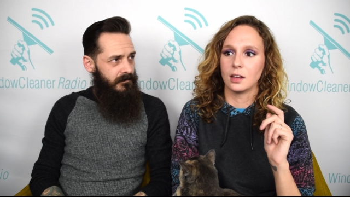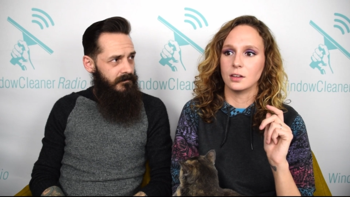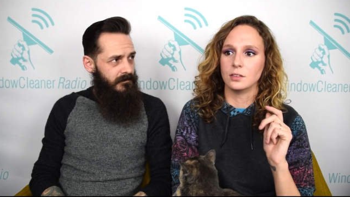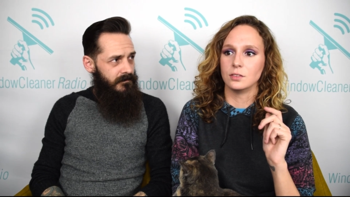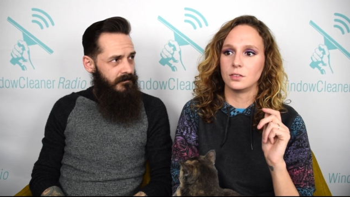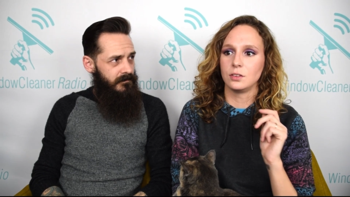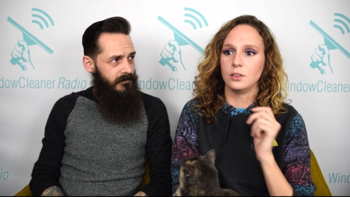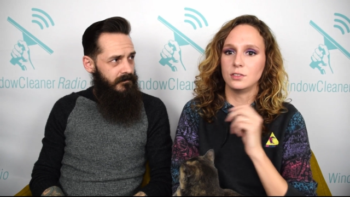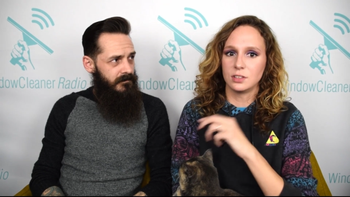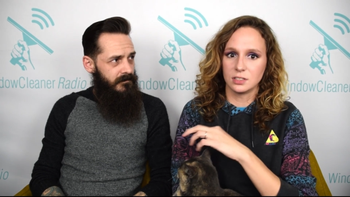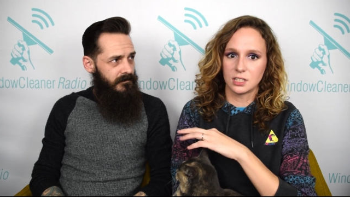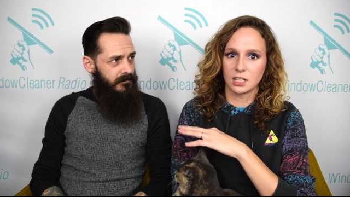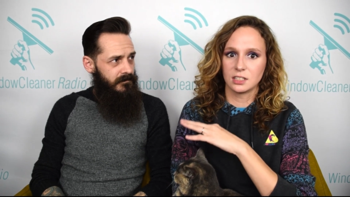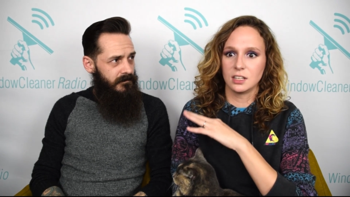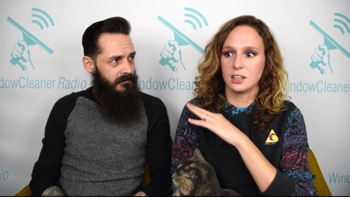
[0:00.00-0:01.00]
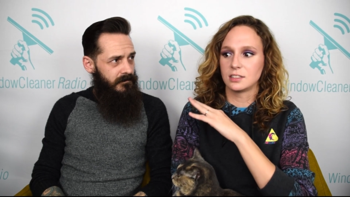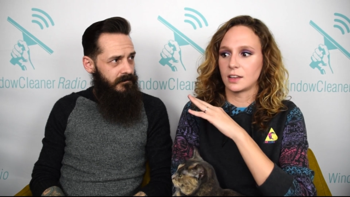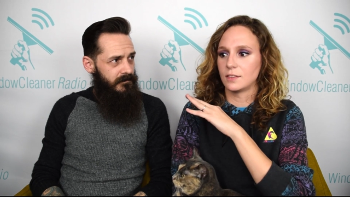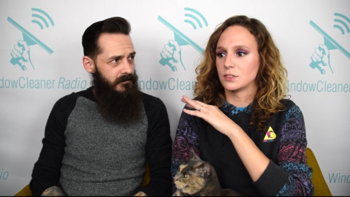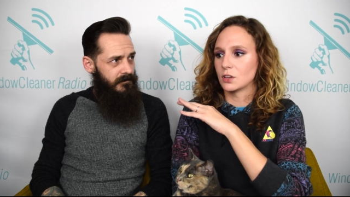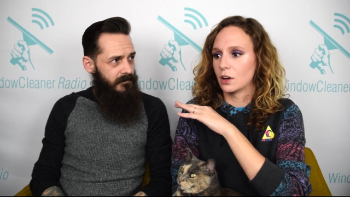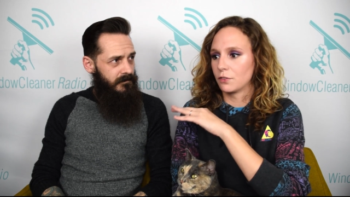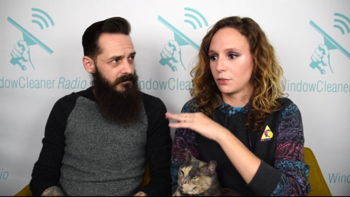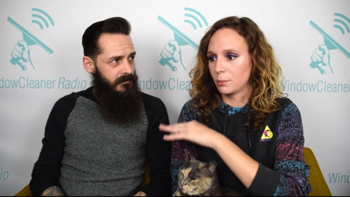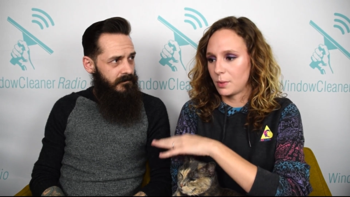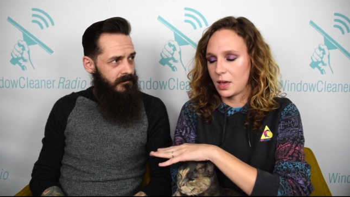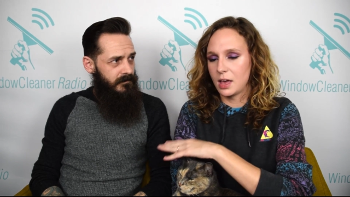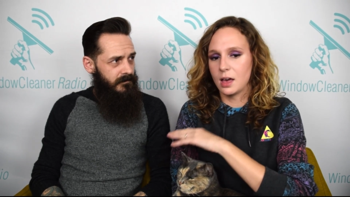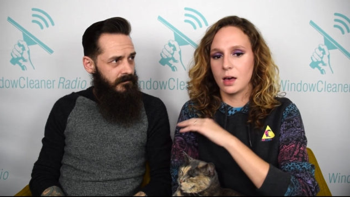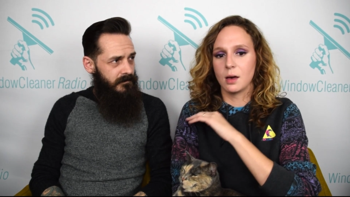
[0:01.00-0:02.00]
Speaker 1: and using techniques I've saw
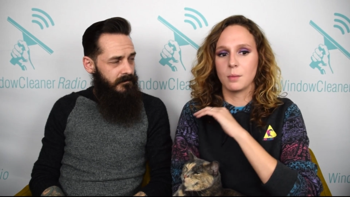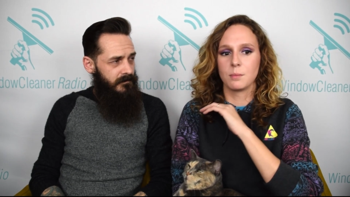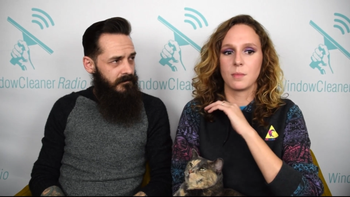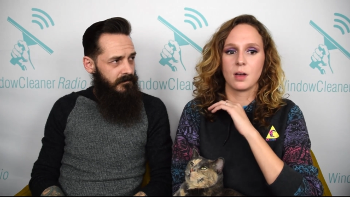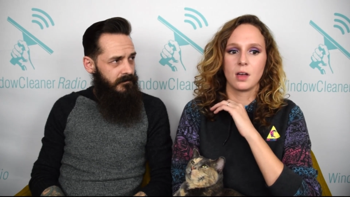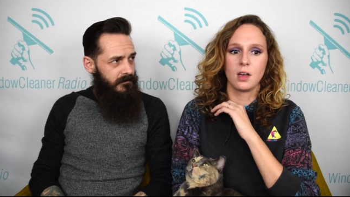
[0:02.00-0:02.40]
from him